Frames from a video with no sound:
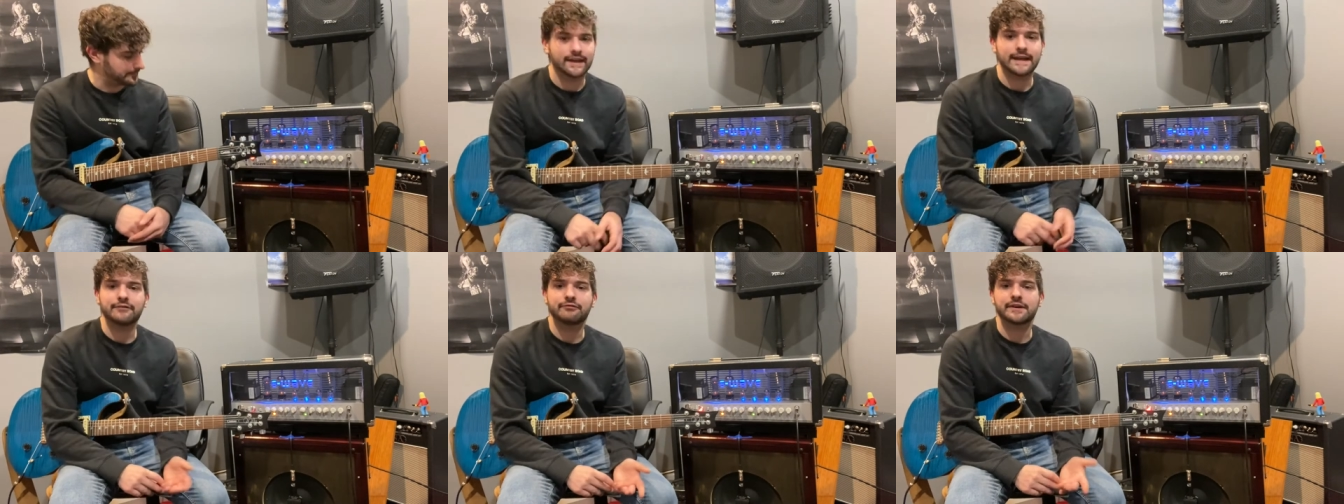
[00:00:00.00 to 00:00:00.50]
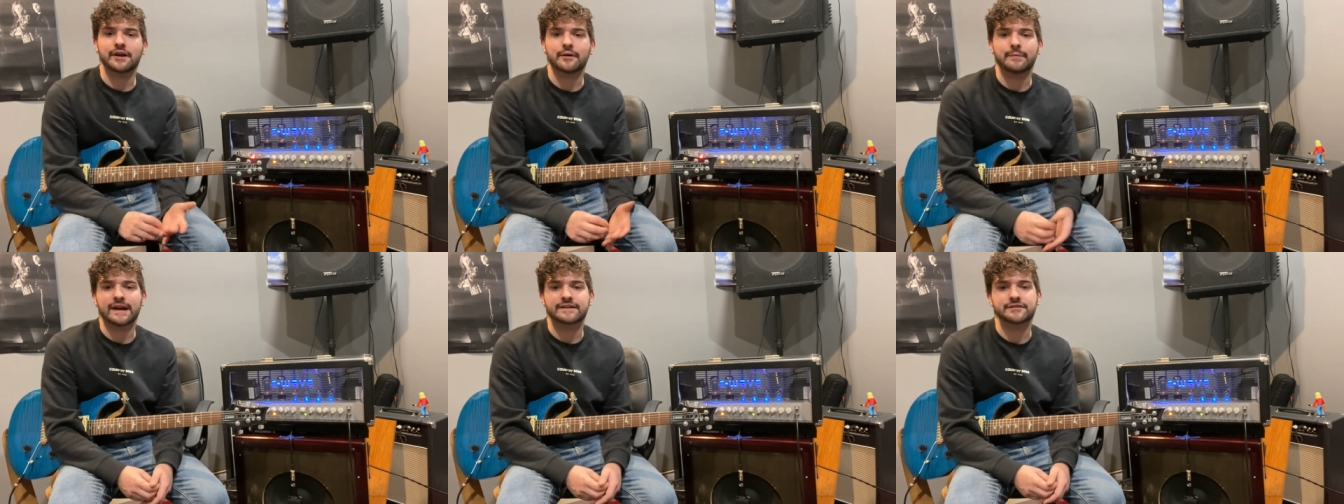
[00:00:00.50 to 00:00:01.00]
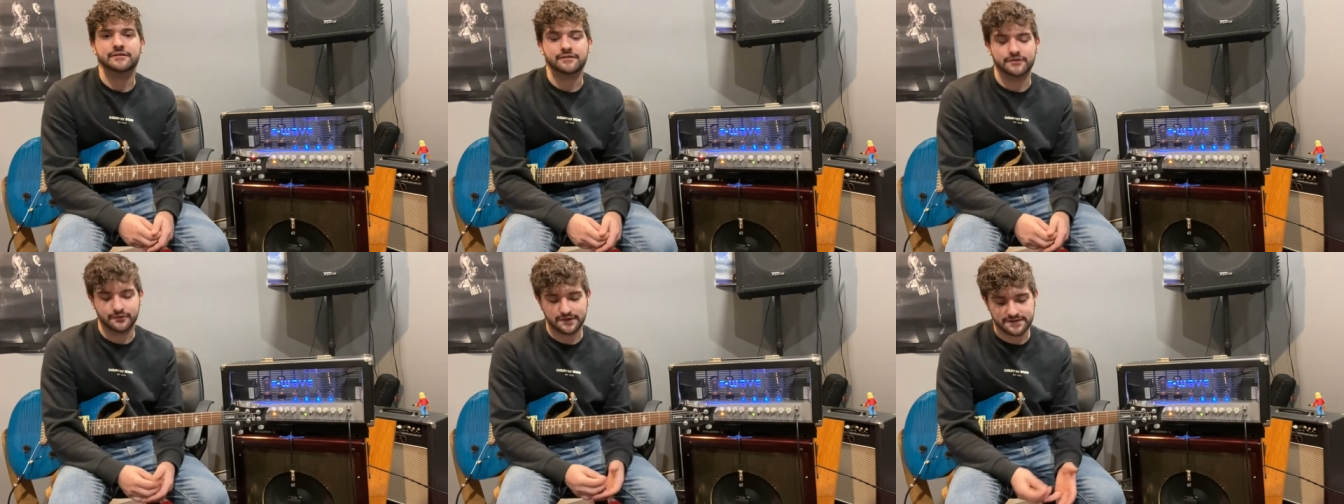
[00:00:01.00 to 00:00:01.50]
If we go back to
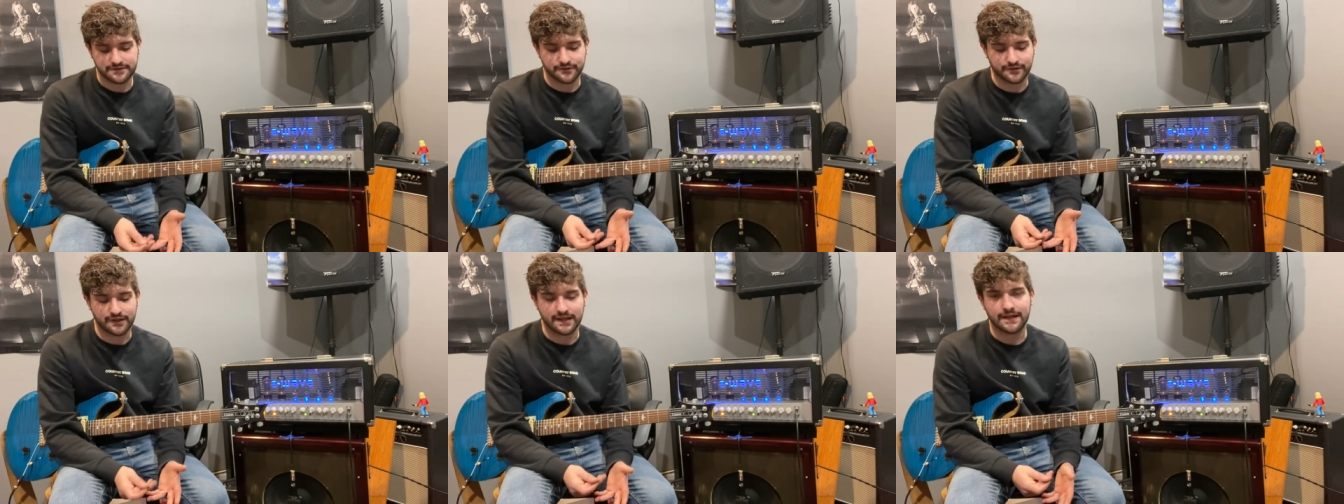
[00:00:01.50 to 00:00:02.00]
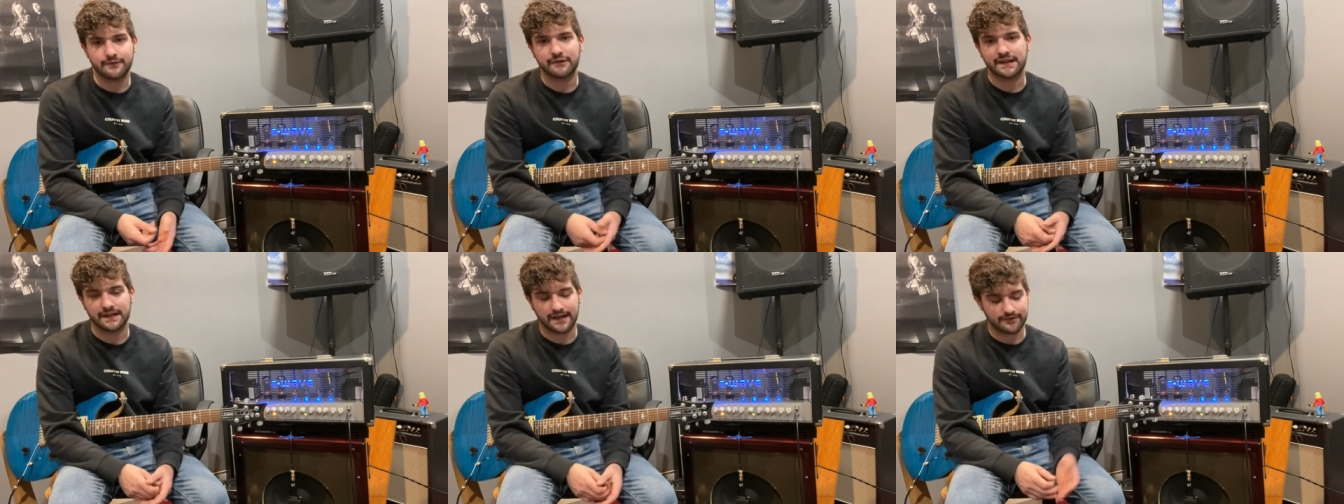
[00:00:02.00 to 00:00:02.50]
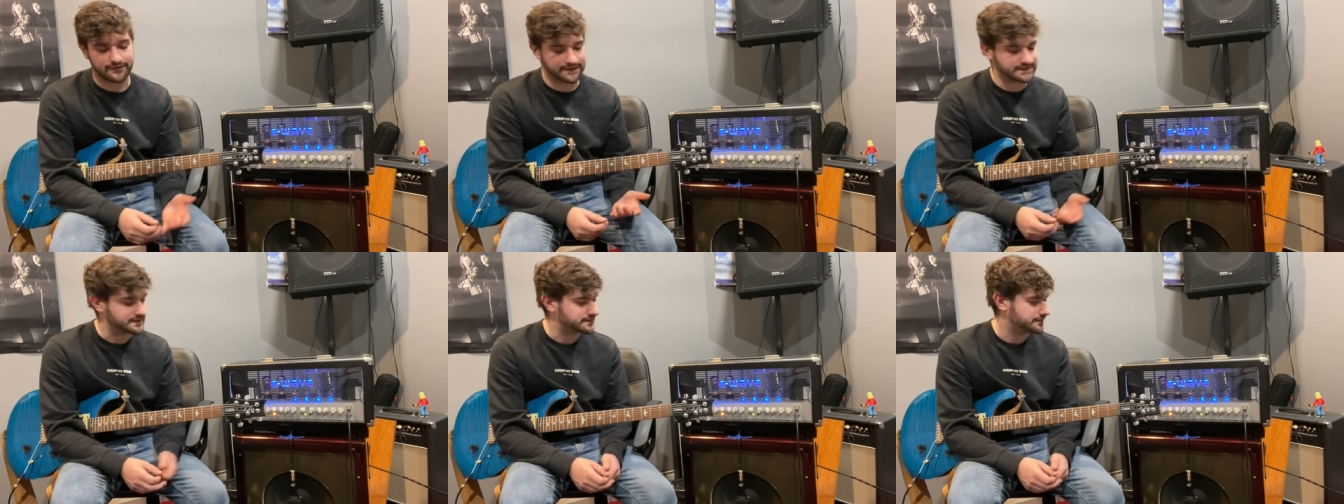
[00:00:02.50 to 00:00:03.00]
Crystal Clean, we can have a
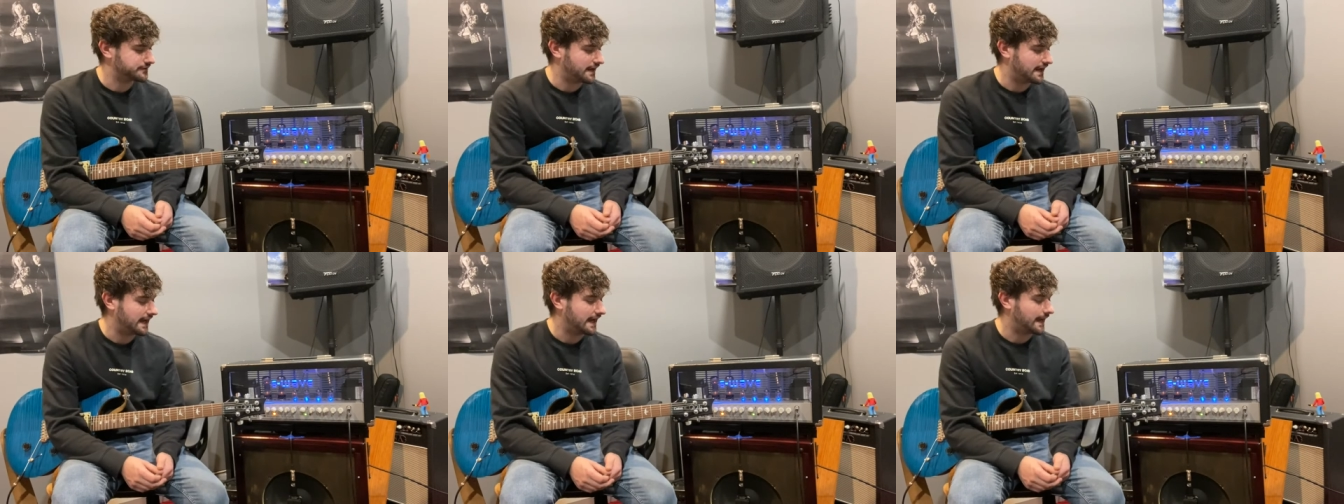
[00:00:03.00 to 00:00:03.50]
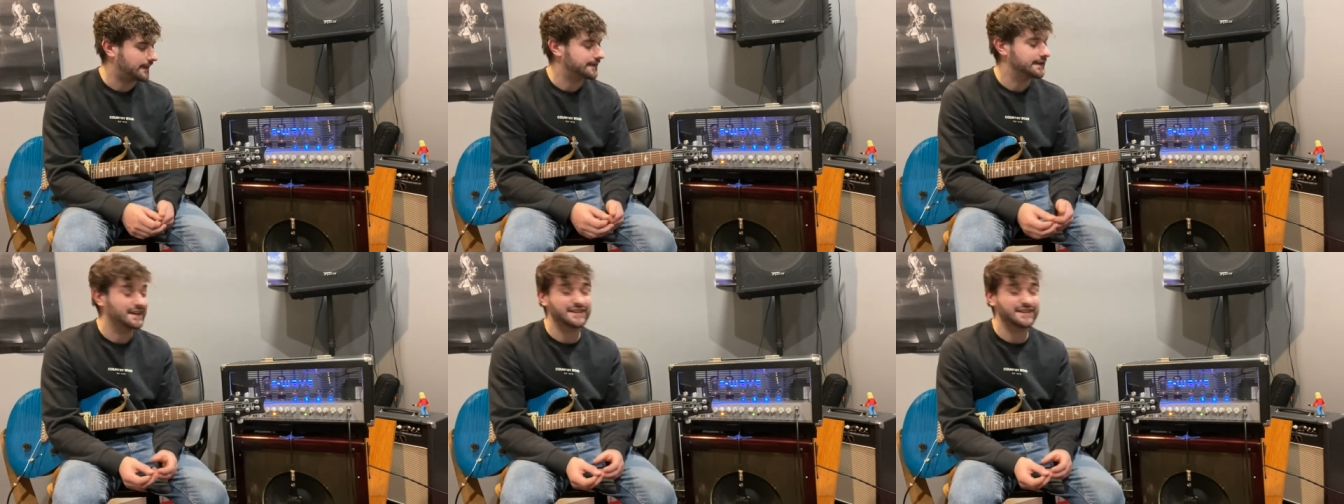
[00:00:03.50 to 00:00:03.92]
listen to how